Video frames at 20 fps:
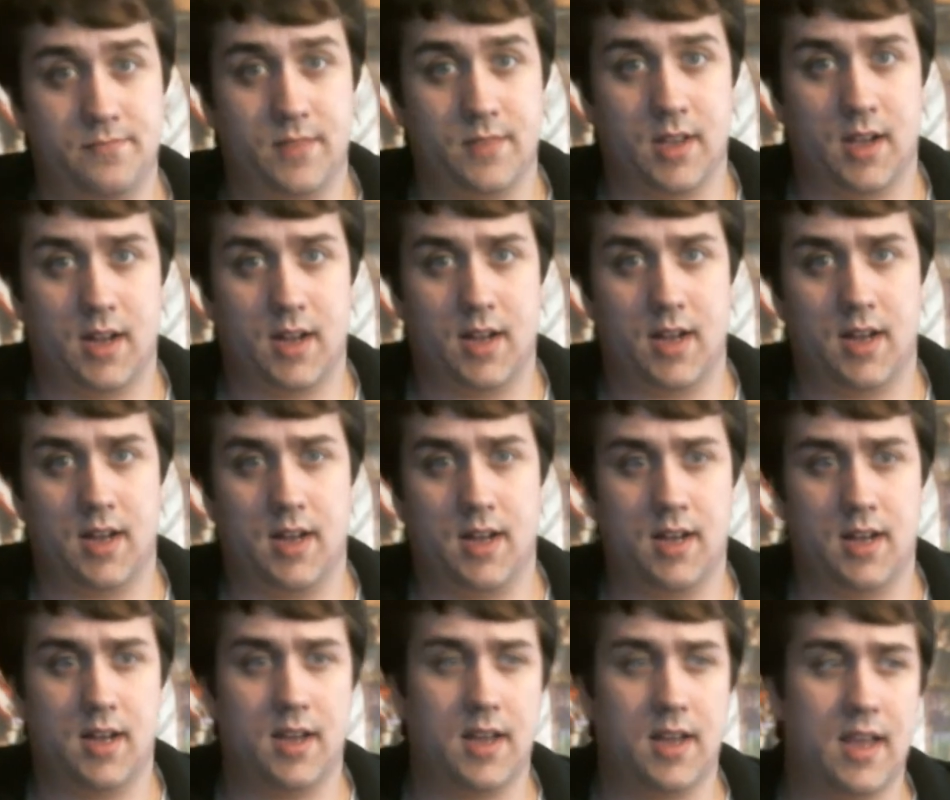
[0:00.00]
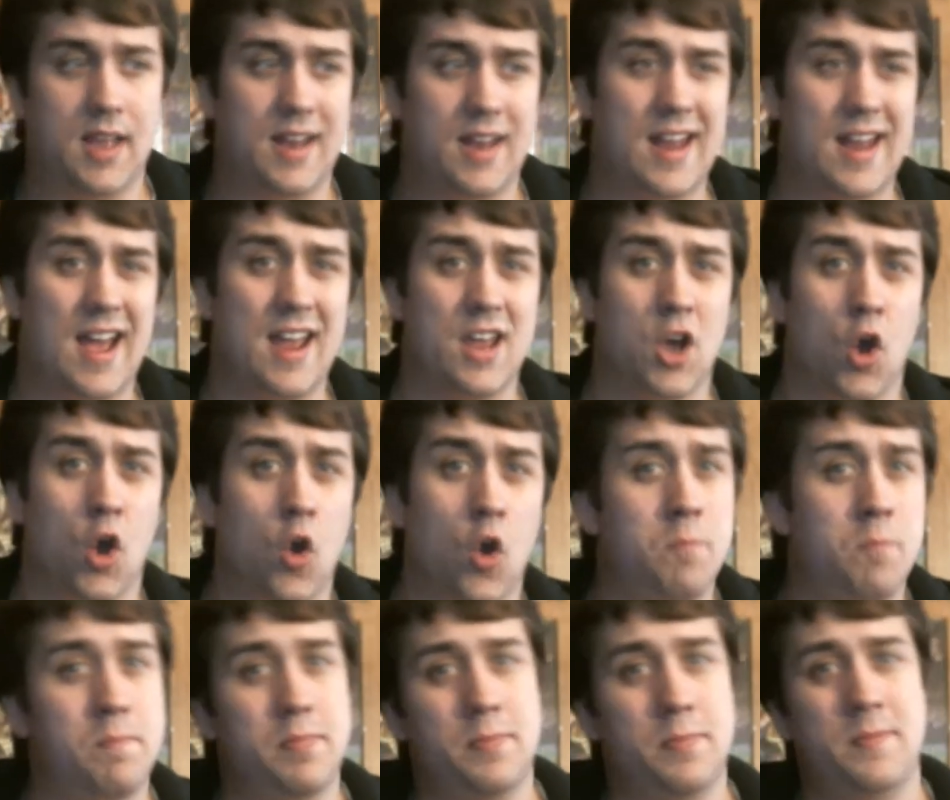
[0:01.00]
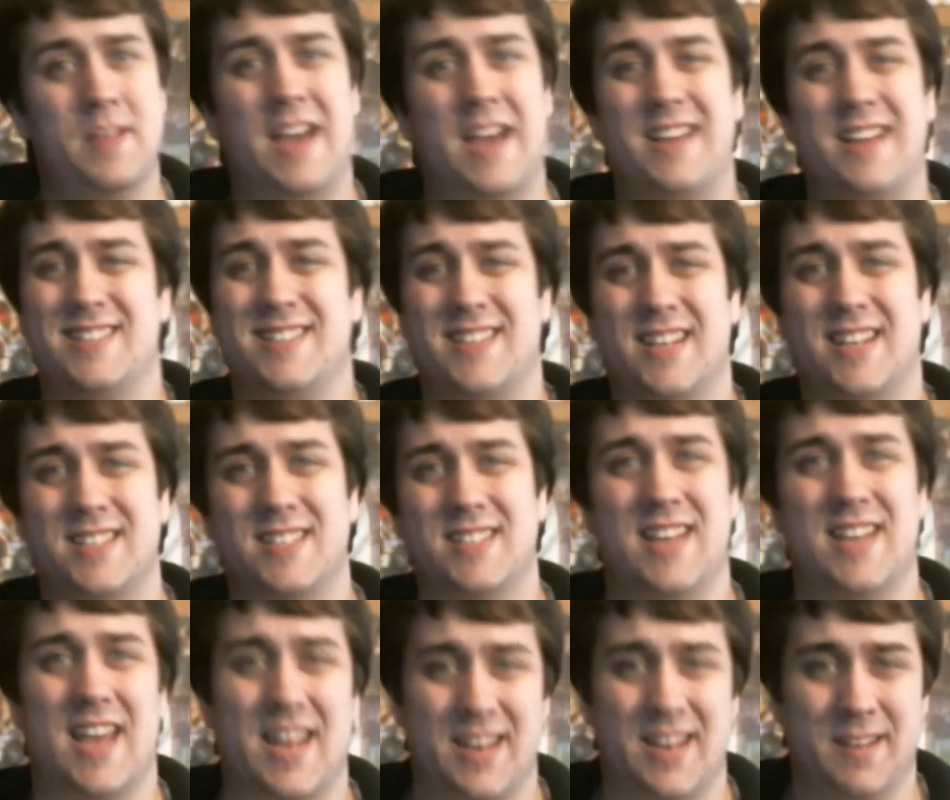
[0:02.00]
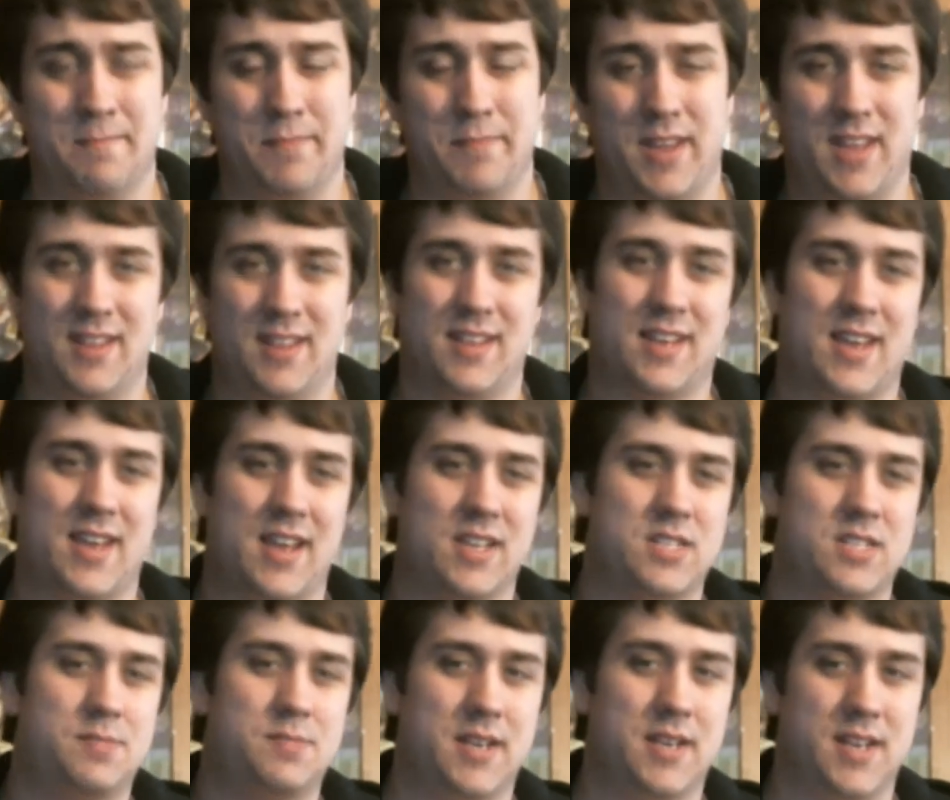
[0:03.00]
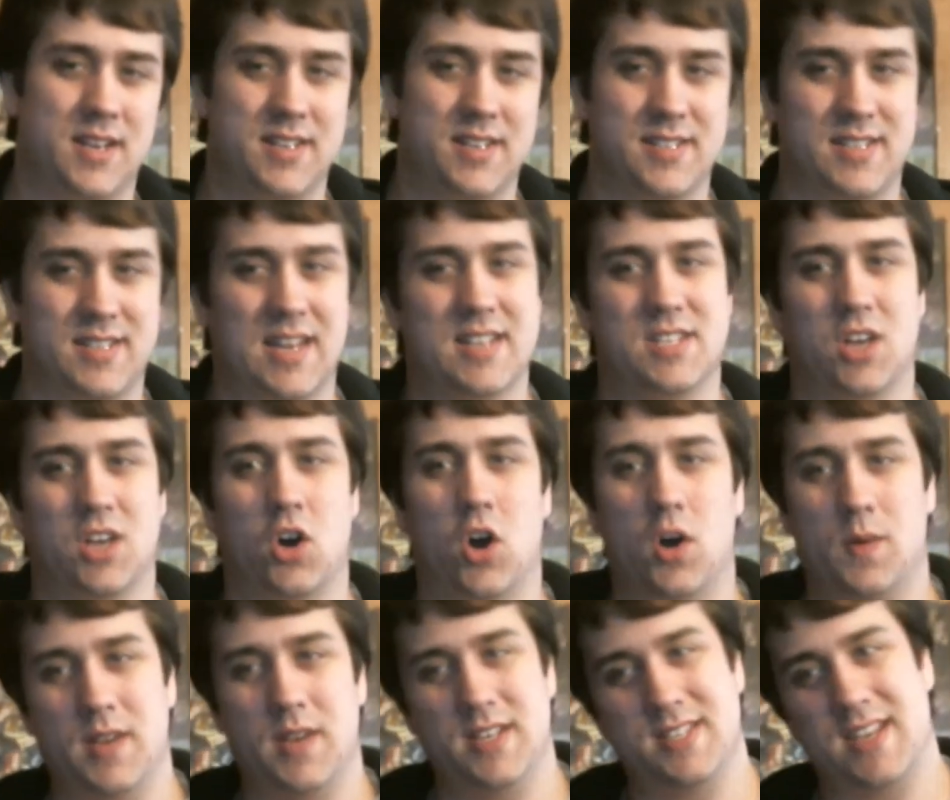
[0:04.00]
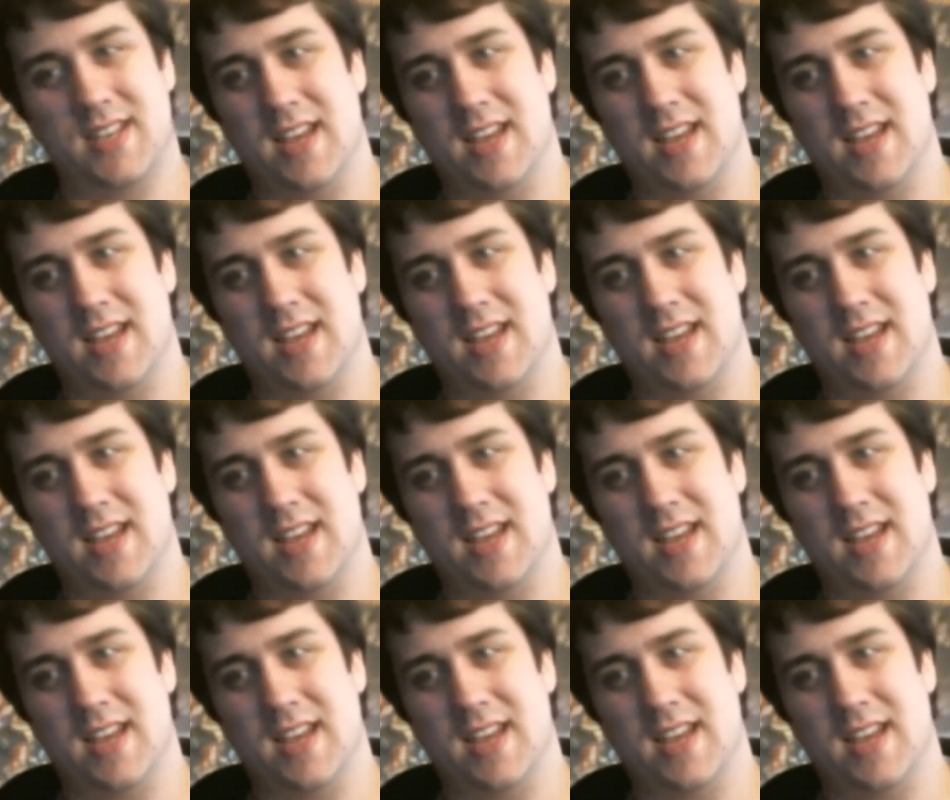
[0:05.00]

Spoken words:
And I hope that doesn't end up being the case, because that's always gonna